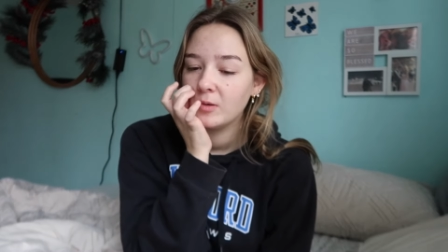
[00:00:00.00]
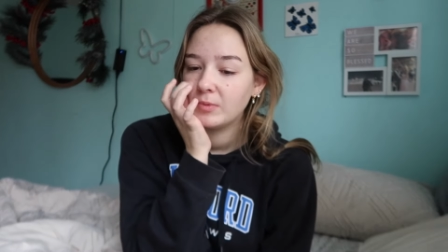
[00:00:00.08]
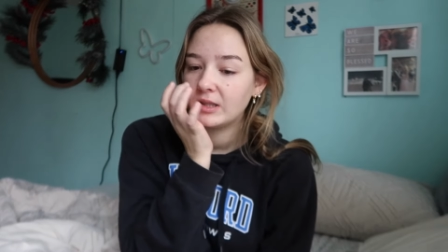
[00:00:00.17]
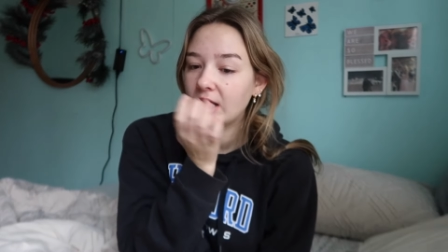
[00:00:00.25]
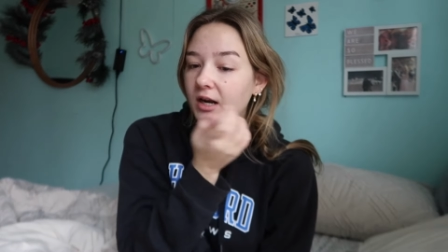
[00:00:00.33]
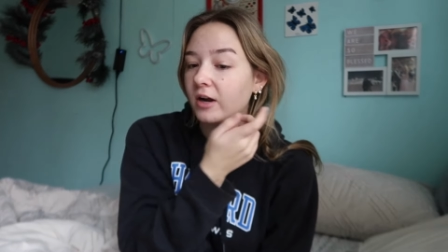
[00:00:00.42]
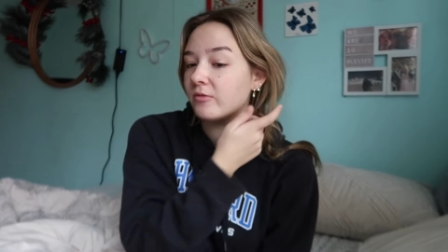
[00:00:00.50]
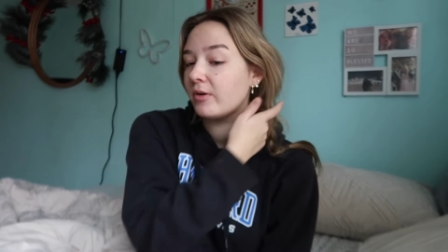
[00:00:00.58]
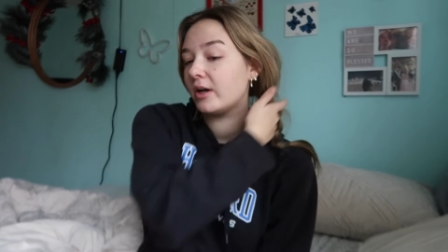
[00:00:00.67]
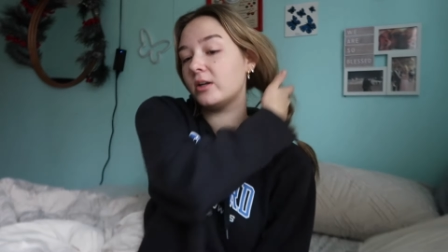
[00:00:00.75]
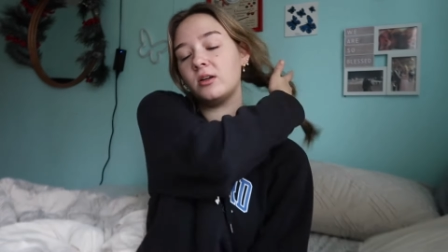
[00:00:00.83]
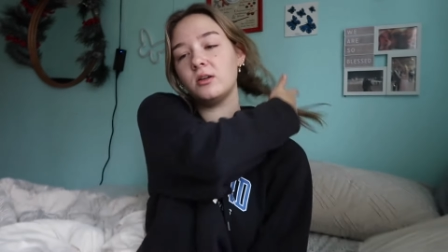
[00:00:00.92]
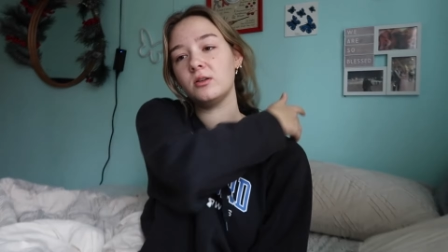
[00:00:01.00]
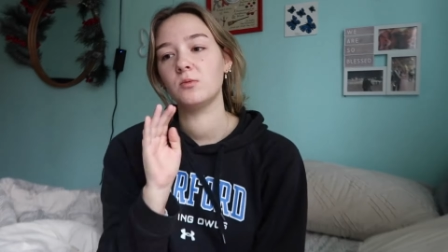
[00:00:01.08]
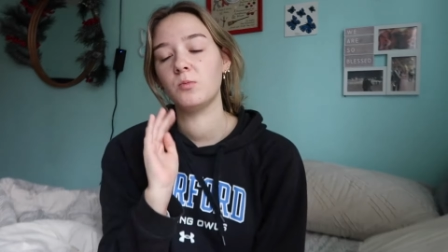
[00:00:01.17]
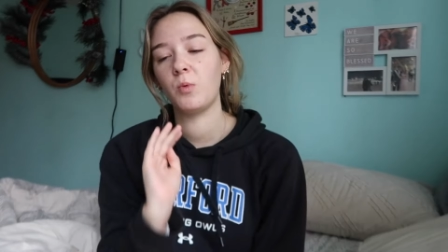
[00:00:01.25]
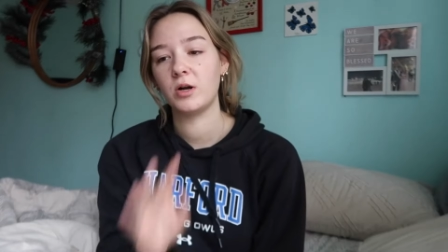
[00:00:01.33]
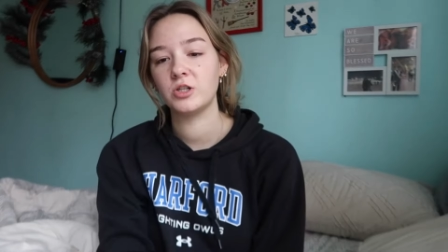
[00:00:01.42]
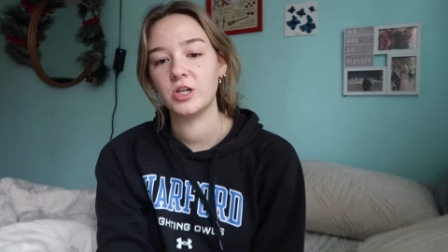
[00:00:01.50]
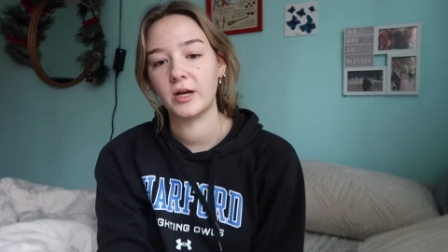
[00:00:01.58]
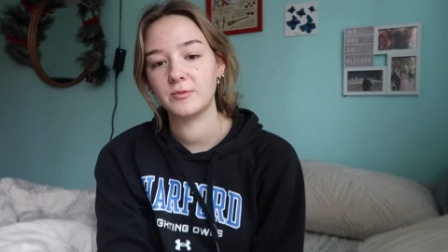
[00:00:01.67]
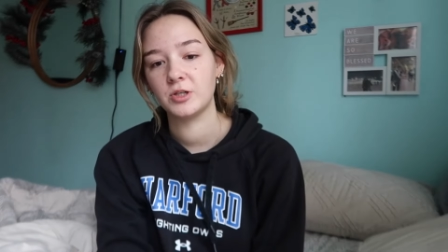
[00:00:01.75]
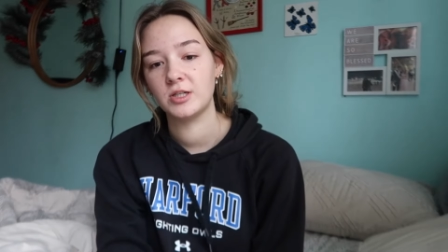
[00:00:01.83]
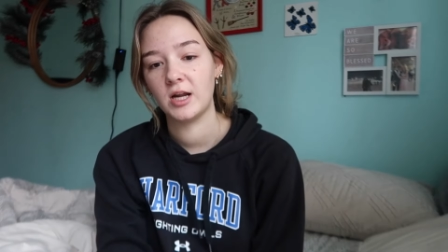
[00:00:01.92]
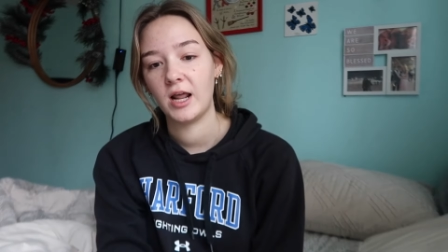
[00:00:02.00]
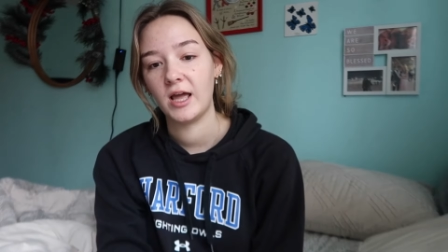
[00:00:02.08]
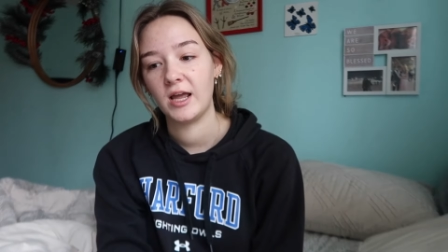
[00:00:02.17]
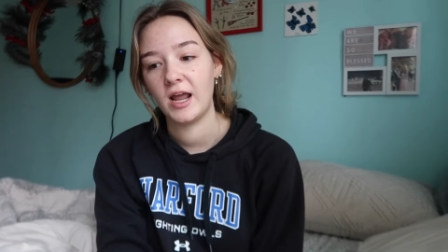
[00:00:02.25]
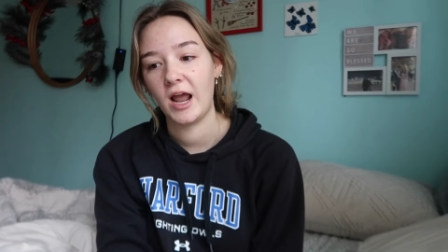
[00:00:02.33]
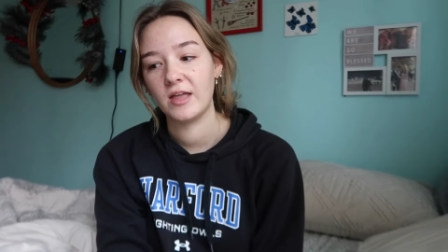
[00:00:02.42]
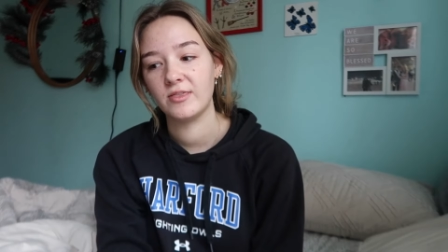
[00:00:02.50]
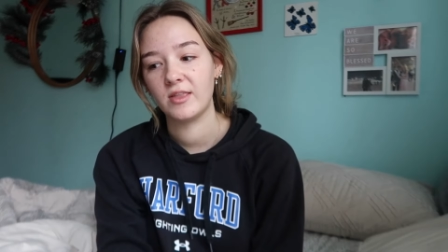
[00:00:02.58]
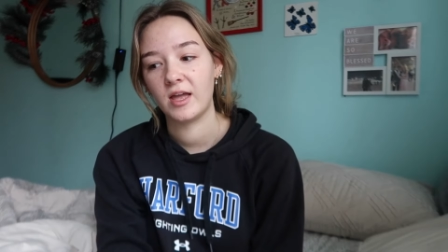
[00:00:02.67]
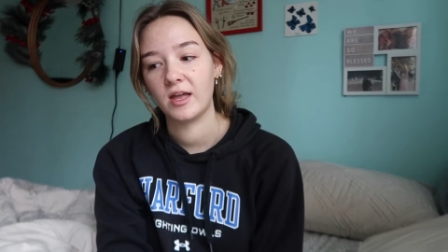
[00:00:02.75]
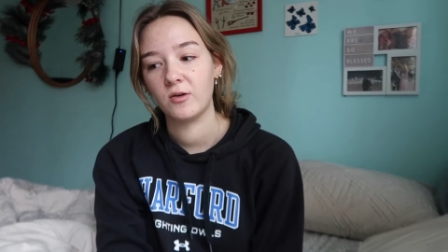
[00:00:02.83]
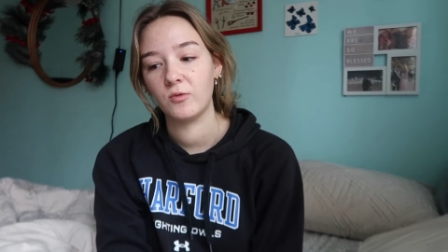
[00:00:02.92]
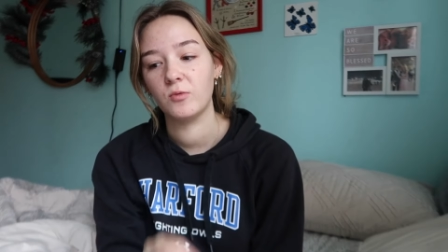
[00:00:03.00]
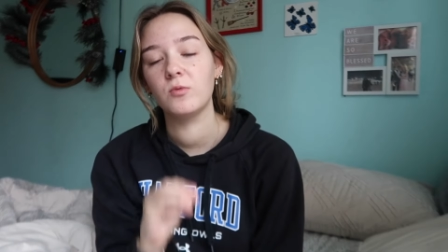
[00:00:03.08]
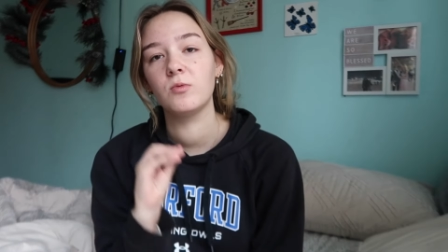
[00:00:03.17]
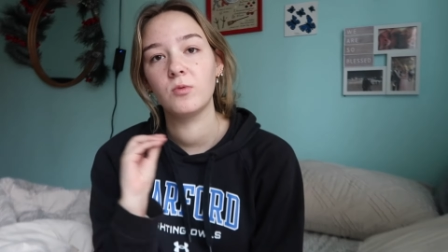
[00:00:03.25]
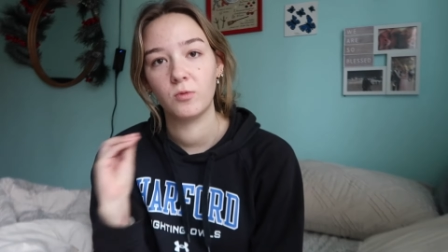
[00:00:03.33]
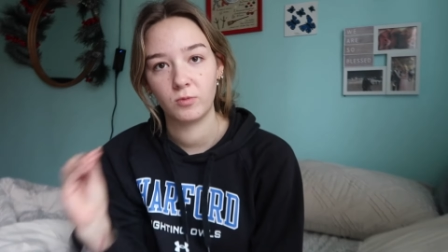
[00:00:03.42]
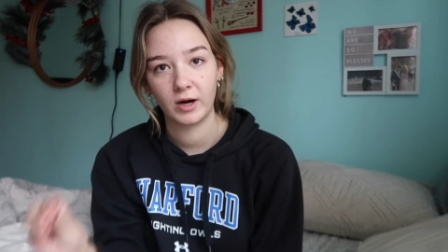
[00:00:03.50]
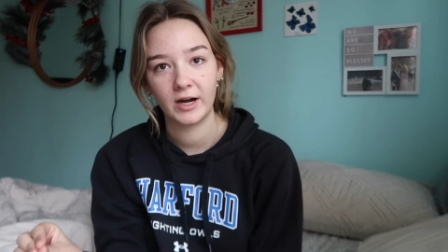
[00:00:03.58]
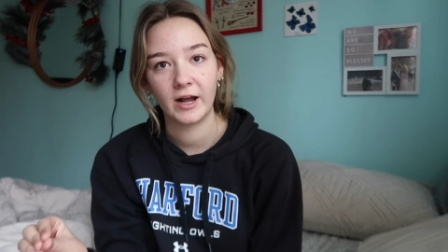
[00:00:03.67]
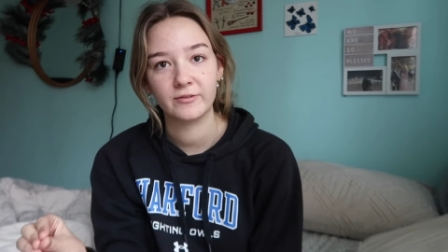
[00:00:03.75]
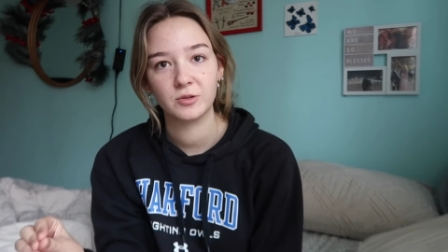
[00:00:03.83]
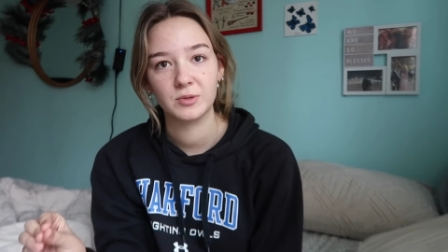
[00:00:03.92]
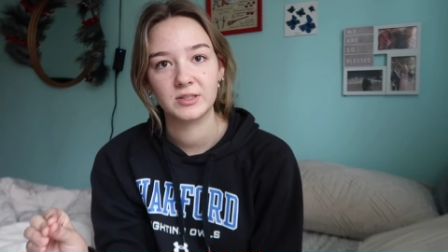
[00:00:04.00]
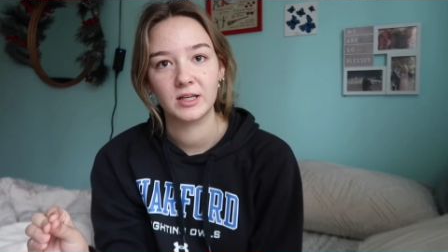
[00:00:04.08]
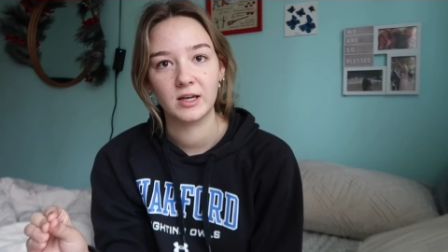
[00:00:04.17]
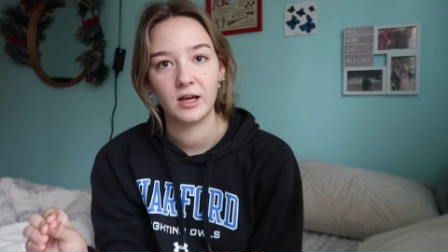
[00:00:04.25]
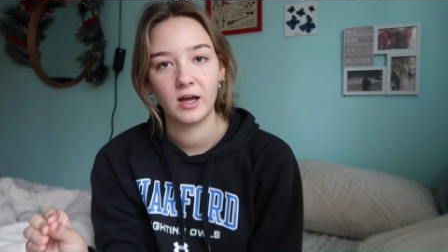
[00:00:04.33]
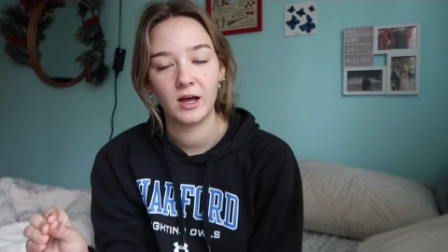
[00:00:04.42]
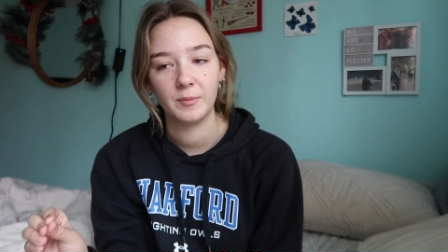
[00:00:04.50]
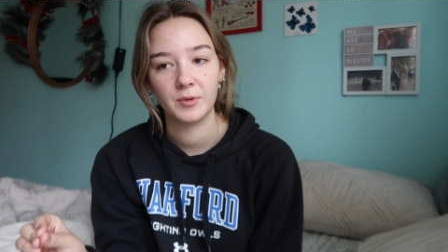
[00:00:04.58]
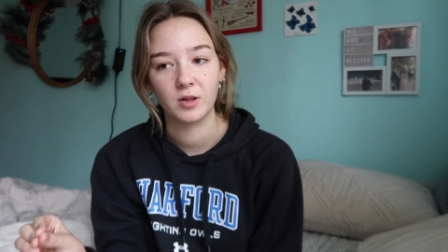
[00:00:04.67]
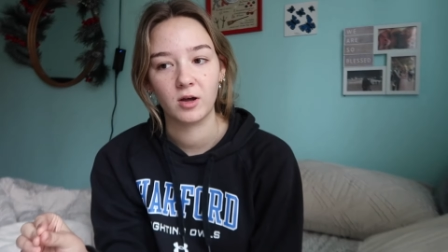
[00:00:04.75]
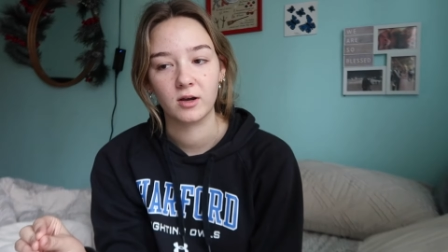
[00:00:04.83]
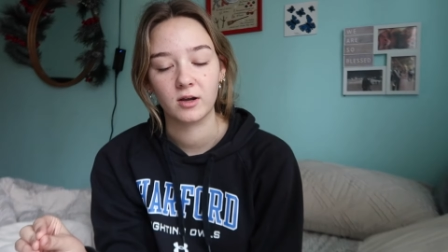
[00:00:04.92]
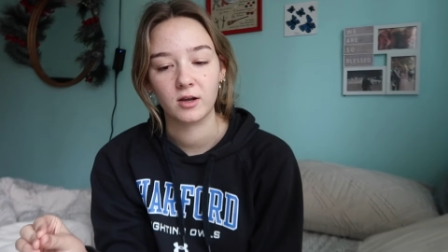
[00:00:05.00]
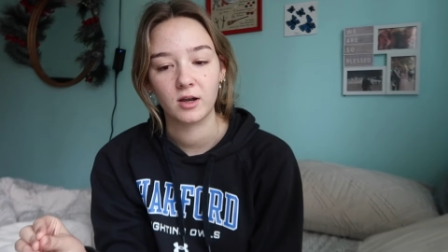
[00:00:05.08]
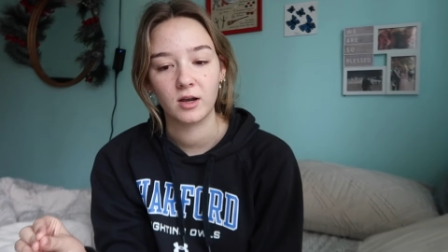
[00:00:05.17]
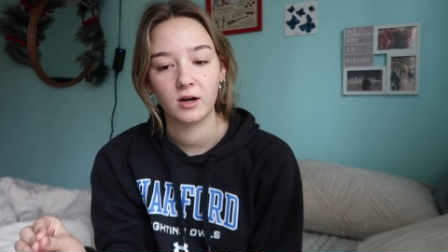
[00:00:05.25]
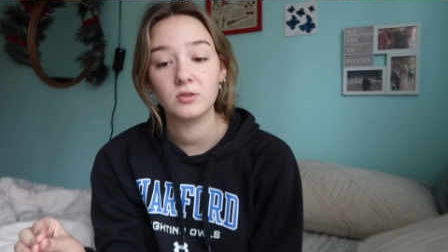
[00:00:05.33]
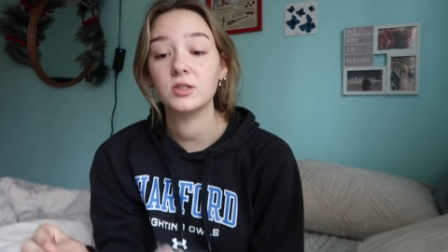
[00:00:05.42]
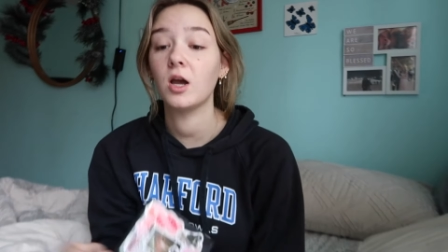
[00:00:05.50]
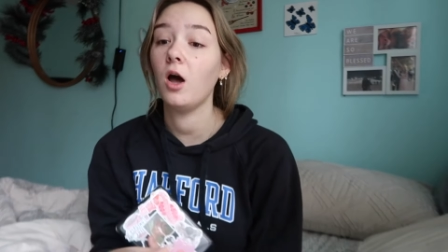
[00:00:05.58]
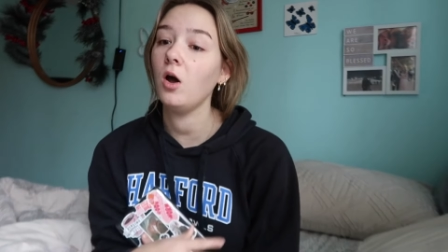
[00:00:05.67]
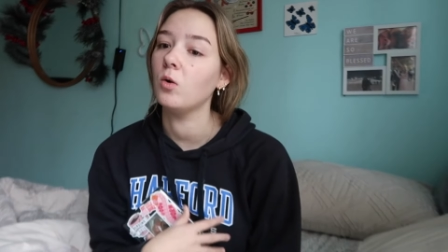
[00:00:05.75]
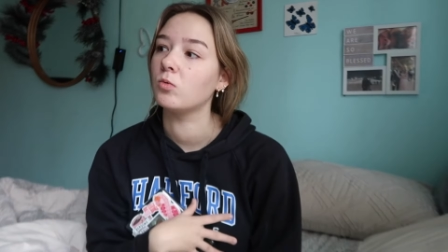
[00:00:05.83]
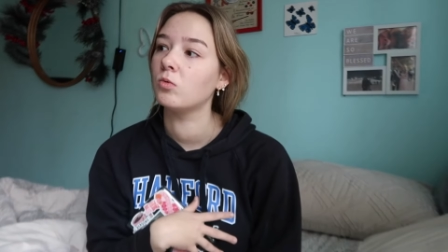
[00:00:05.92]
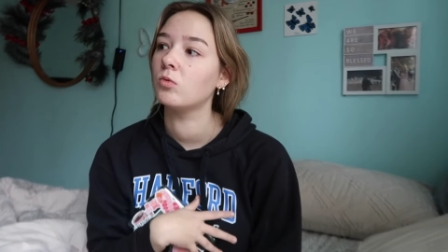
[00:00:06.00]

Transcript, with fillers: but then I read one chapter today and then right after was the epilogue and I was like, oh,